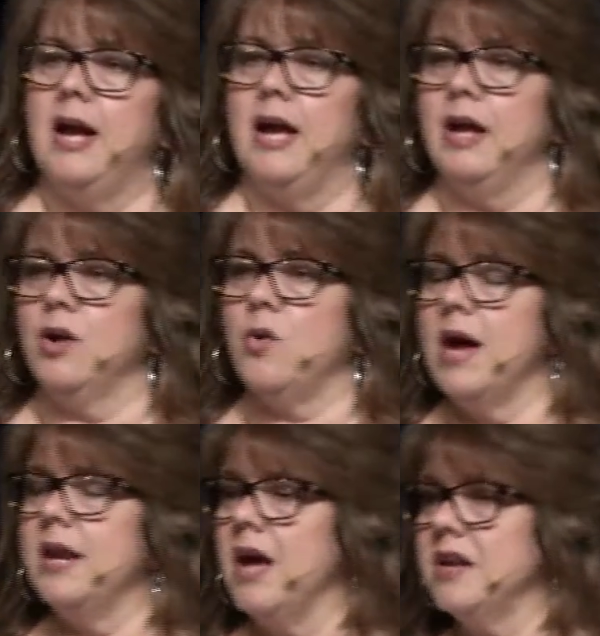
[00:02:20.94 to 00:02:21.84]
And
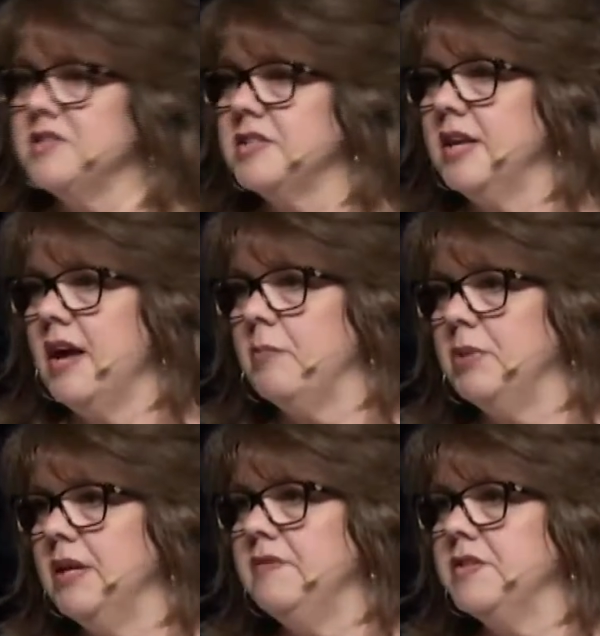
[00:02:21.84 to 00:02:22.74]
quite honestly, I
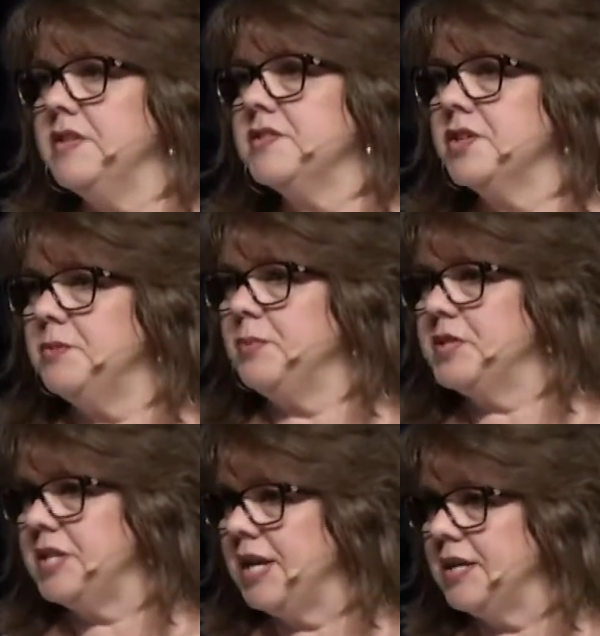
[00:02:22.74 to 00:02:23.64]
believe that this could
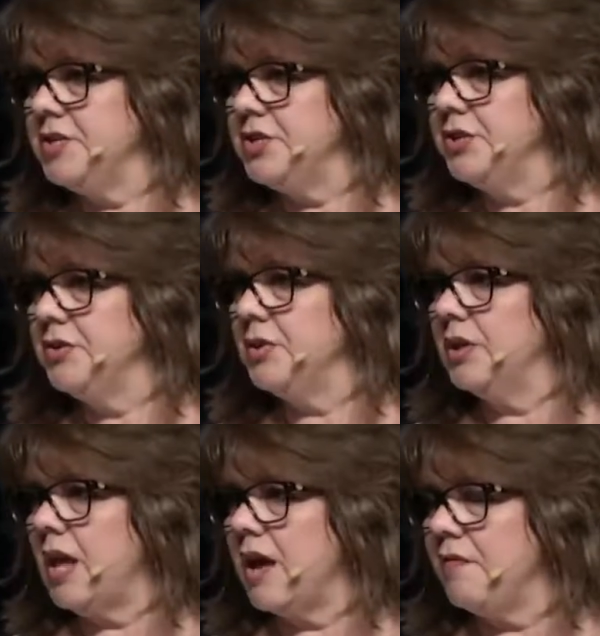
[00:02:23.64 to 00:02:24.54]
pertain to a
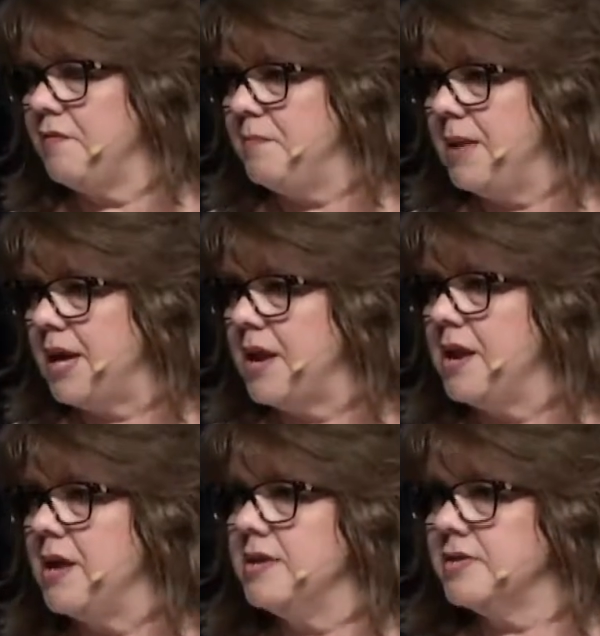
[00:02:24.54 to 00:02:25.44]
lot of men
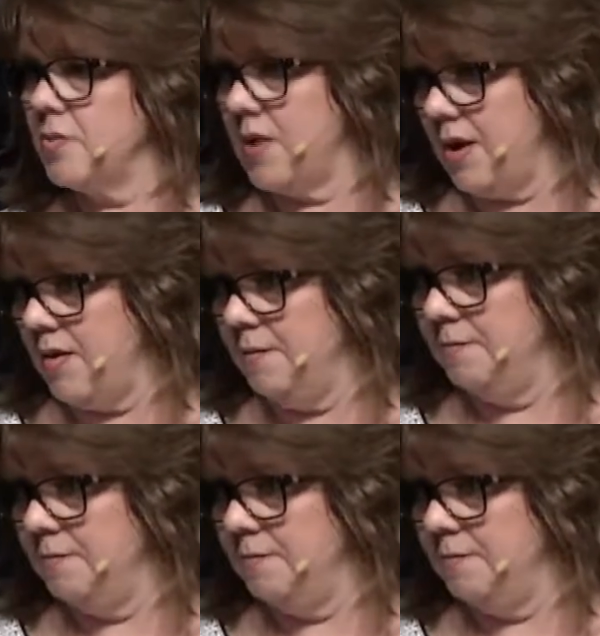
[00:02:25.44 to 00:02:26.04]
as well.